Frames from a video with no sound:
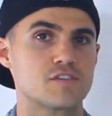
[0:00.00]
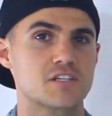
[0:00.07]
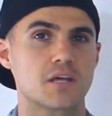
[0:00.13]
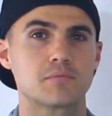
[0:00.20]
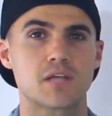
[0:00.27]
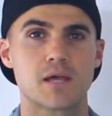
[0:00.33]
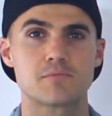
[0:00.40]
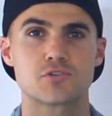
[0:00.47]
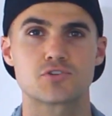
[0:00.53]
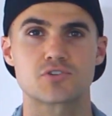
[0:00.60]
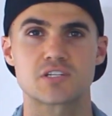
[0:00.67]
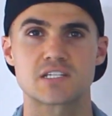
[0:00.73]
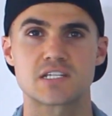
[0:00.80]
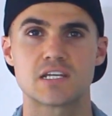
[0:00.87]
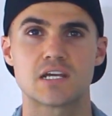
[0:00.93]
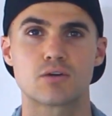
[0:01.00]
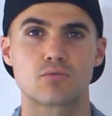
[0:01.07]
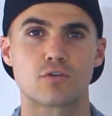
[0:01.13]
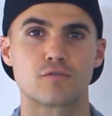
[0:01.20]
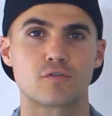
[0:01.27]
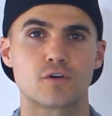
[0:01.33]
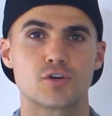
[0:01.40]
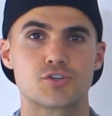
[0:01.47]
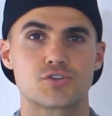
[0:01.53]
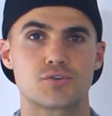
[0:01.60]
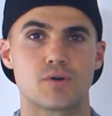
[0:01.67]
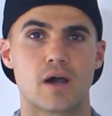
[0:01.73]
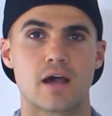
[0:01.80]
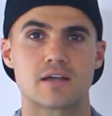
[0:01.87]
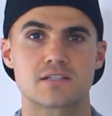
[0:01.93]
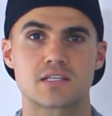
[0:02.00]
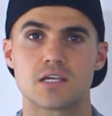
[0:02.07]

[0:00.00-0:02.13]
Sometimes you'll see it referred to as